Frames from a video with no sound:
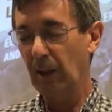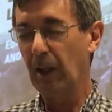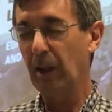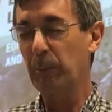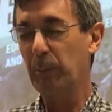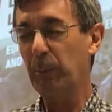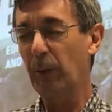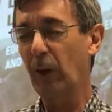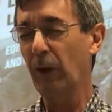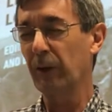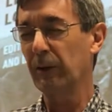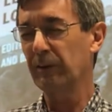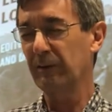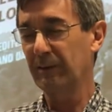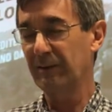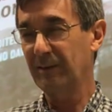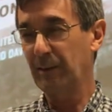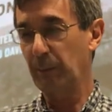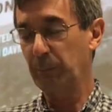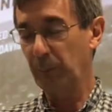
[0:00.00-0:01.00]
apart,
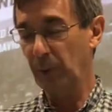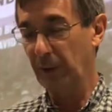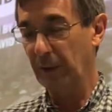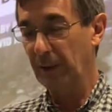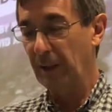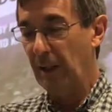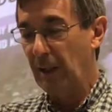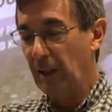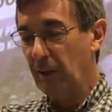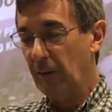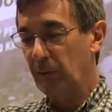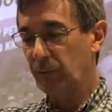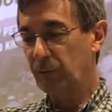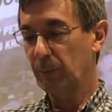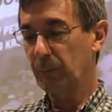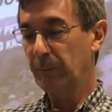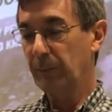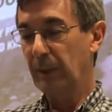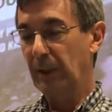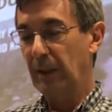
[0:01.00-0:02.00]
separate
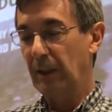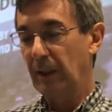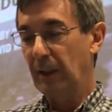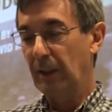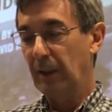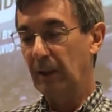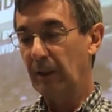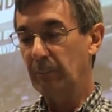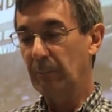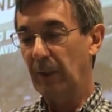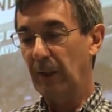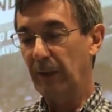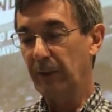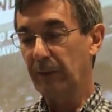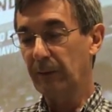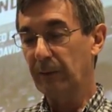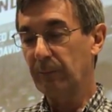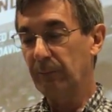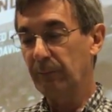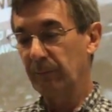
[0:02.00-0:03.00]
from
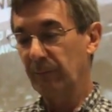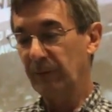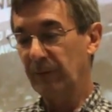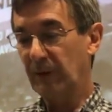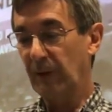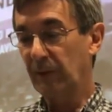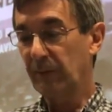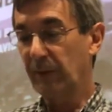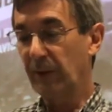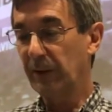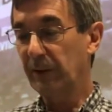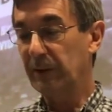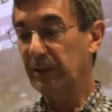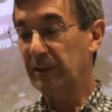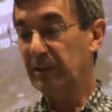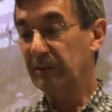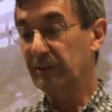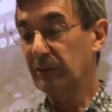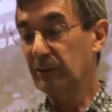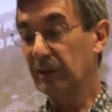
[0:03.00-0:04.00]
other South London
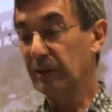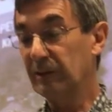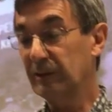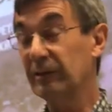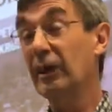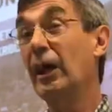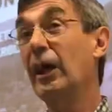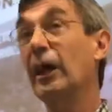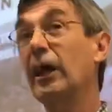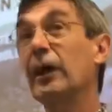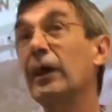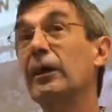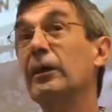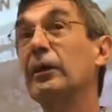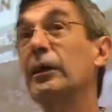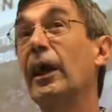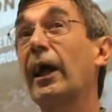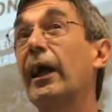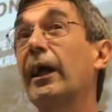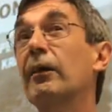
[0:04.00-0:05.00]
districts.
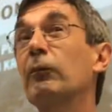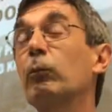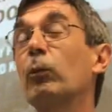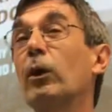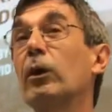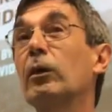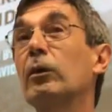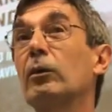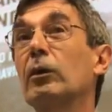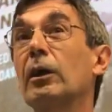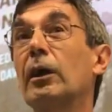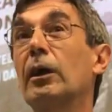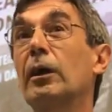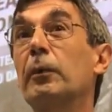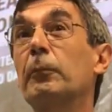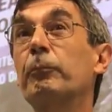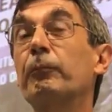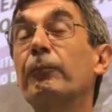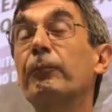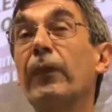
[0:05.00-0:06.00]
It had what
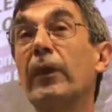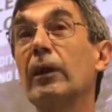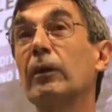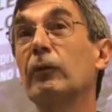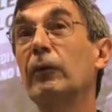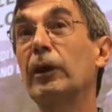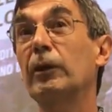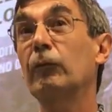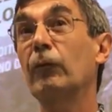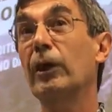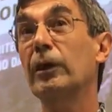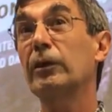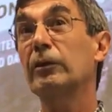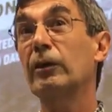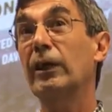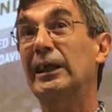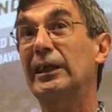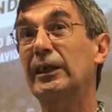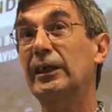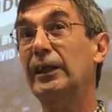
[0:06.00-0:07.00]
great
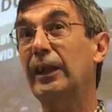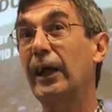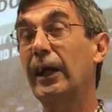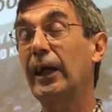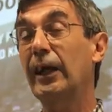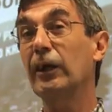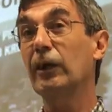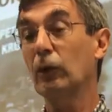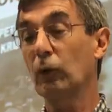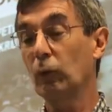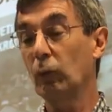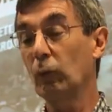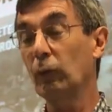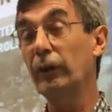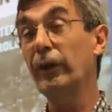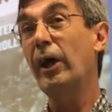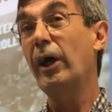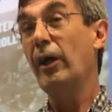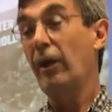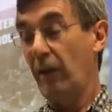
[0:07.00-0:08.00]
writer Ian Nairn
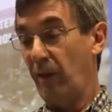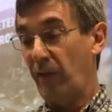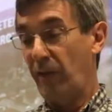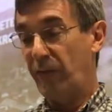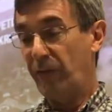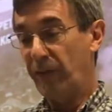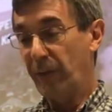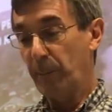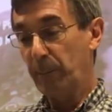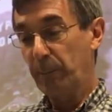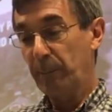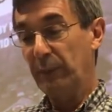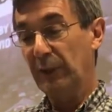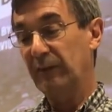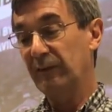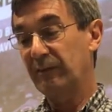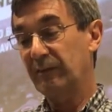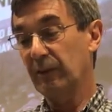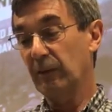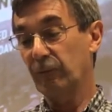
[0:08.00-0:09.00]
called
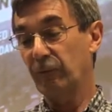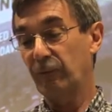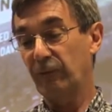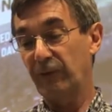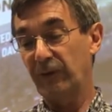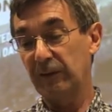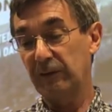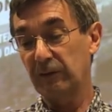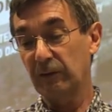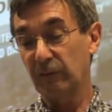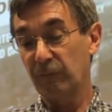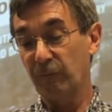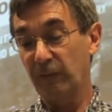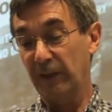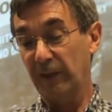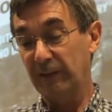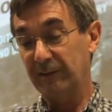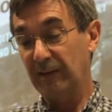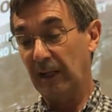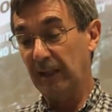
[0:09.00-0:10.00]
thumping self-centred
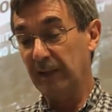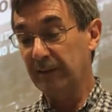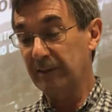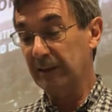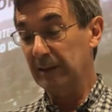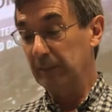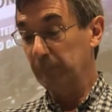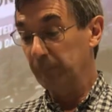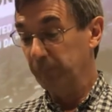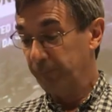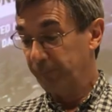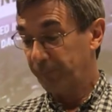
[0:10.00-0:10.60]
vitality.